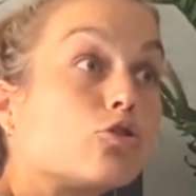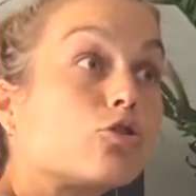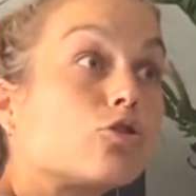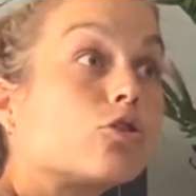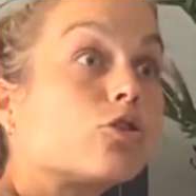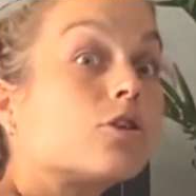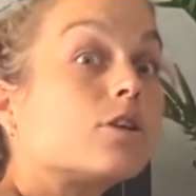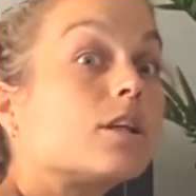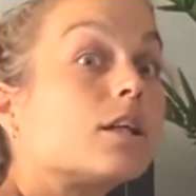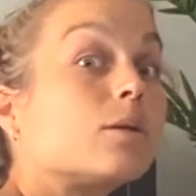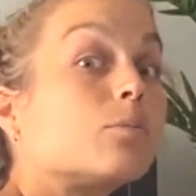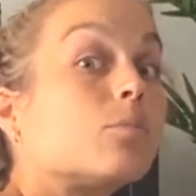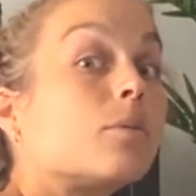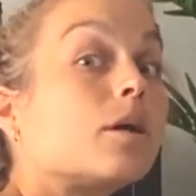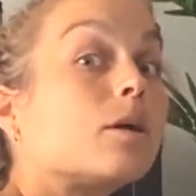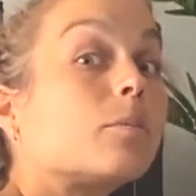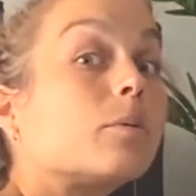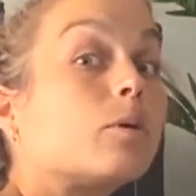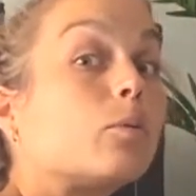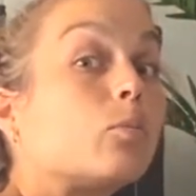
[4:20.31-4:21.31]
suck that
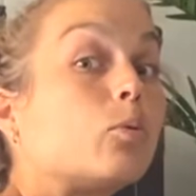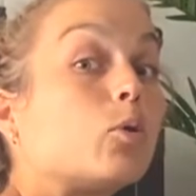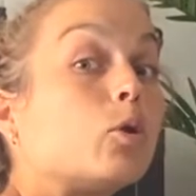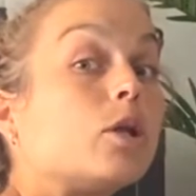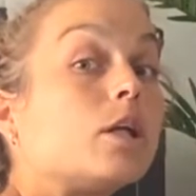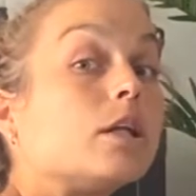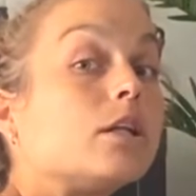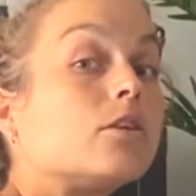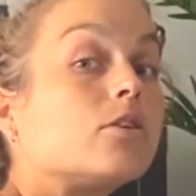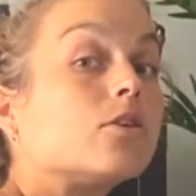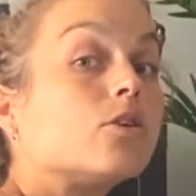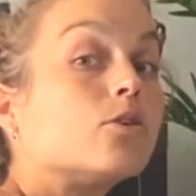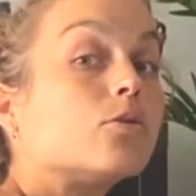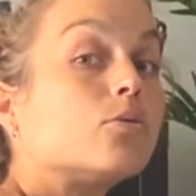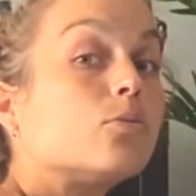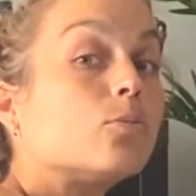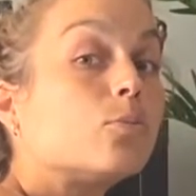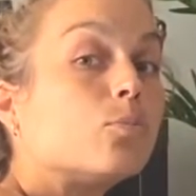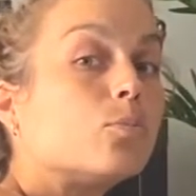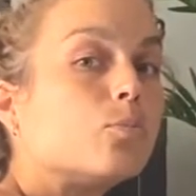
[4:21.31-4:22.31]
marble ball into
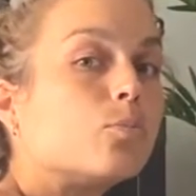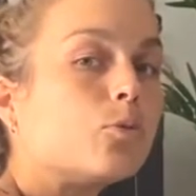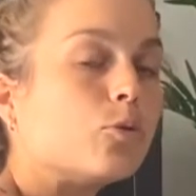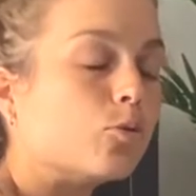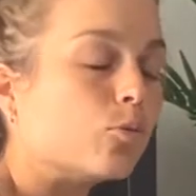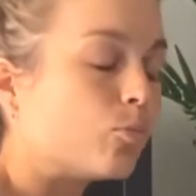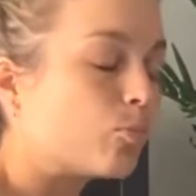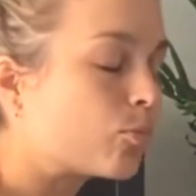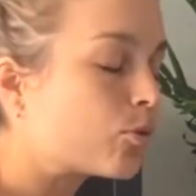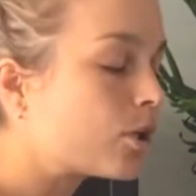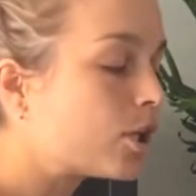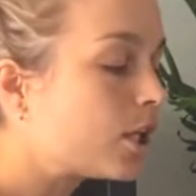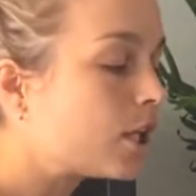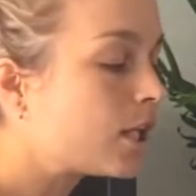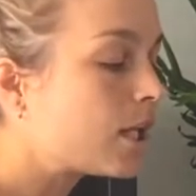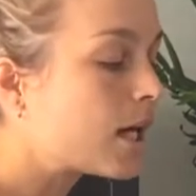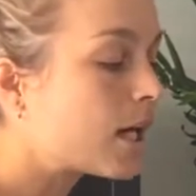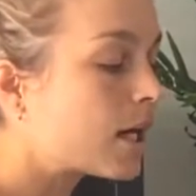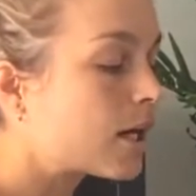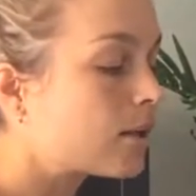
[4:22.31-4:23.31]
you, you
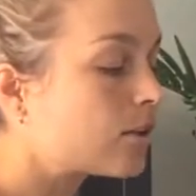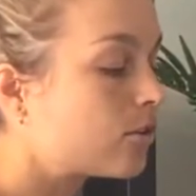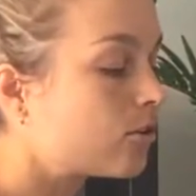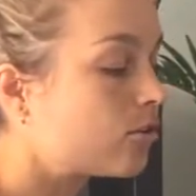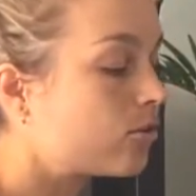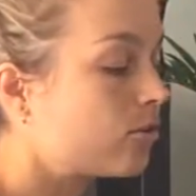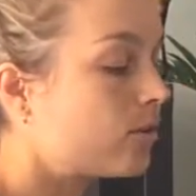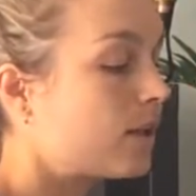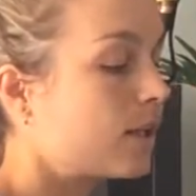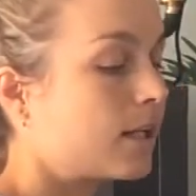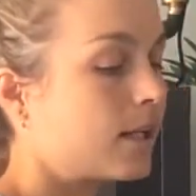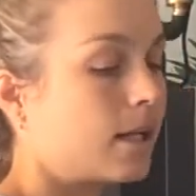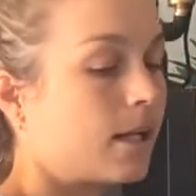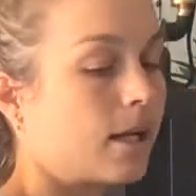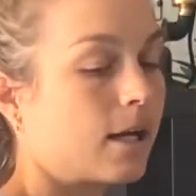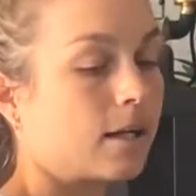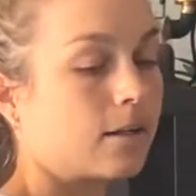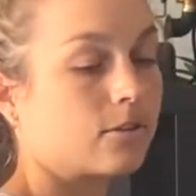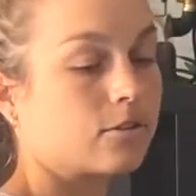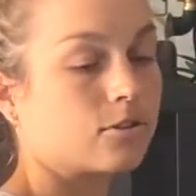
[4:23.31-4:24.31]
breathe out, you let it
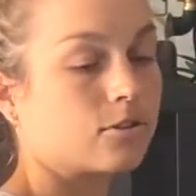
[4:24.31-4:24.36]
out.